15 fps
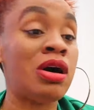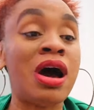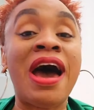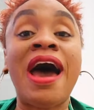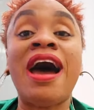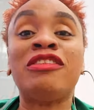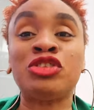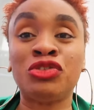I
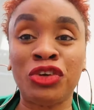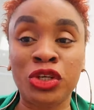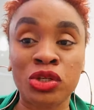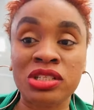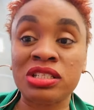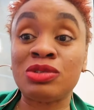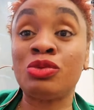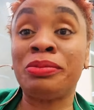have to video
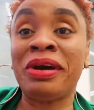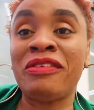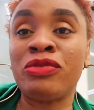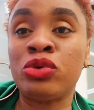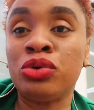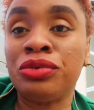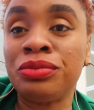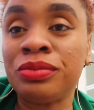this with my
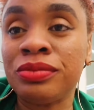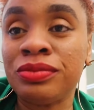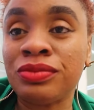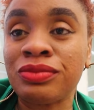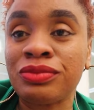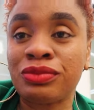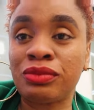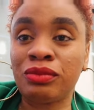phone. Oh
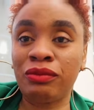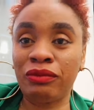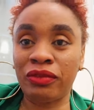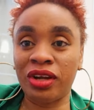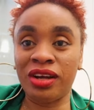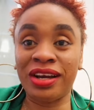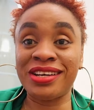my god.